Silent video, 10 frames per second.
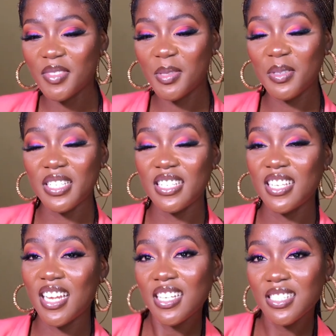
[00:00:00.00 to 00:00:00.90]
took the
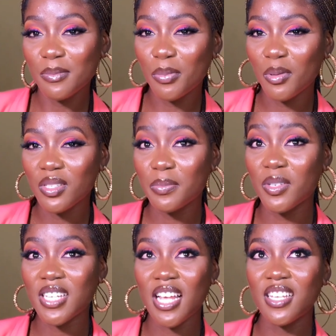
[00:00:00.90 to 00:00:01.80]
next bus
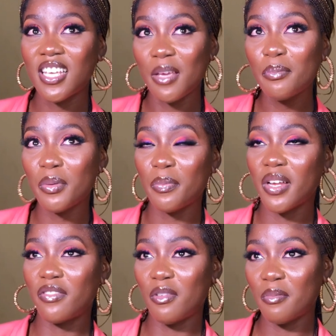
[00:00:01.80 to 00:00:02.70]
because I came
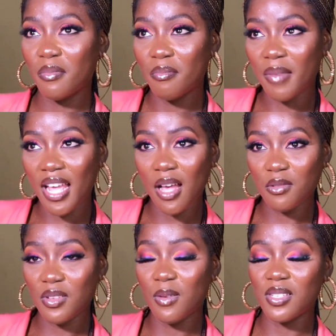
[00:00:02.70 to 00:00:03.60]
prepared from my
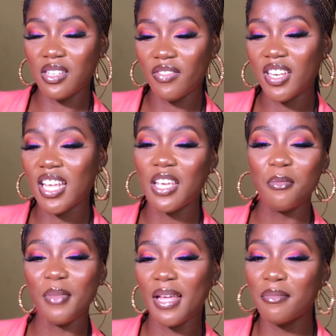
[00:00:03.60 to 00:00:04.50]
house when I was leaving. I
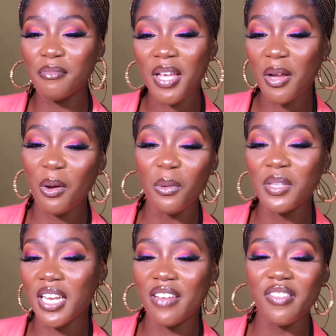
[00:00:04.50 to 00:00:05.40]
came with my clothes
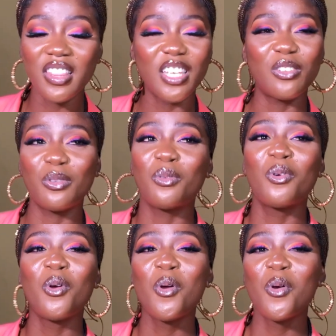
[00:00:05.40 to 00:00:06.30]
and everything.
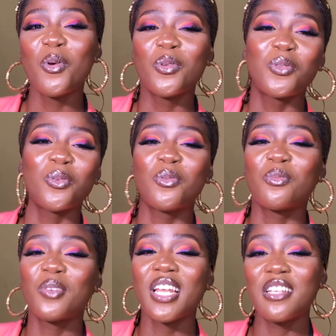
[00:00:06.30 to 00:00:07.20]
So
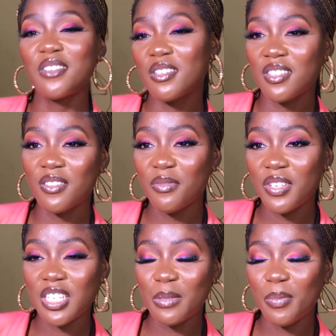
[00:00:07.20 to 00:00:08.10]
when I just
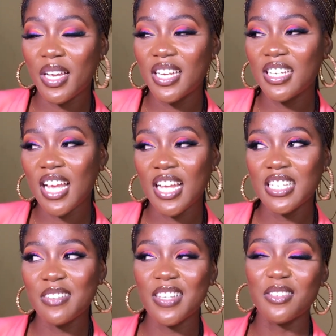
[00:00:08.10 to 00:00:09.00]
finished buying
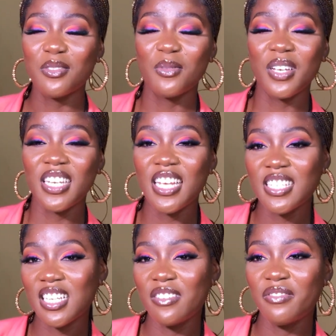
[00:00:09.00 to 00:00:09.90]
items, I just quickly
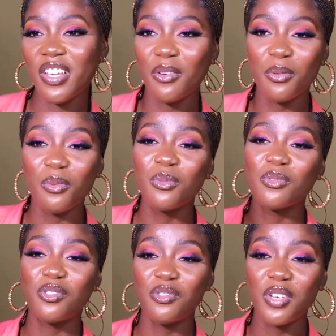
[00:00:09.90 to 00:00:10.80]
entered the vehicle
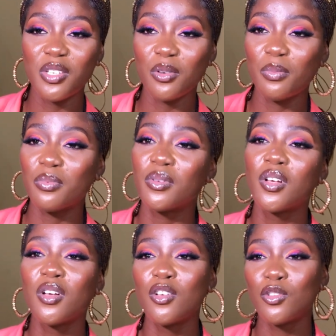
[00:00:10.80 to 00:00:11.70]
straight up
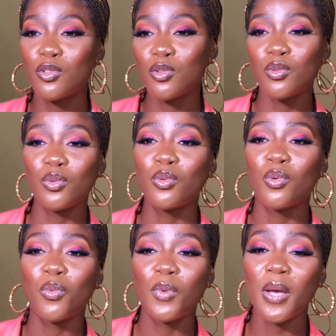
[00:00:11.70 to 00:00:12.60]
to
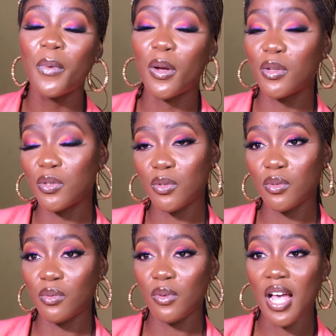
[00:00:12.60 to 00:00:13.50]
where we're going
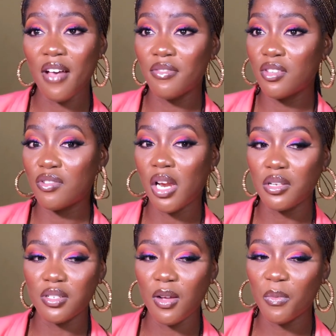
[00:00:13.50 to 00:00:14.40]
to have the
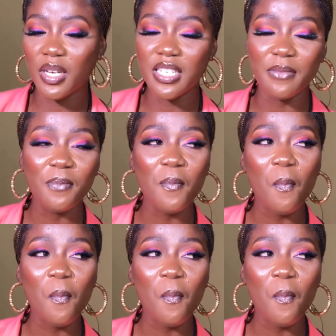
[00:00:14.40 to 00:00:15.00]
traditional wedding.